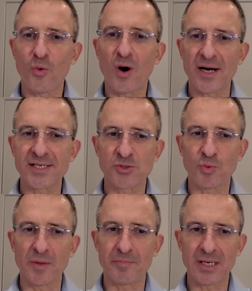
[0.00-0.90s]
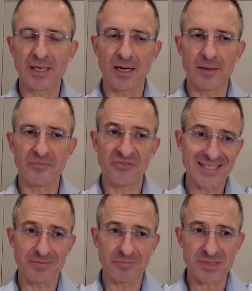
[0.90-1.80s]
otherwise, we become
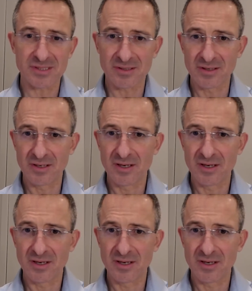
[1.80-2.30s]
victims.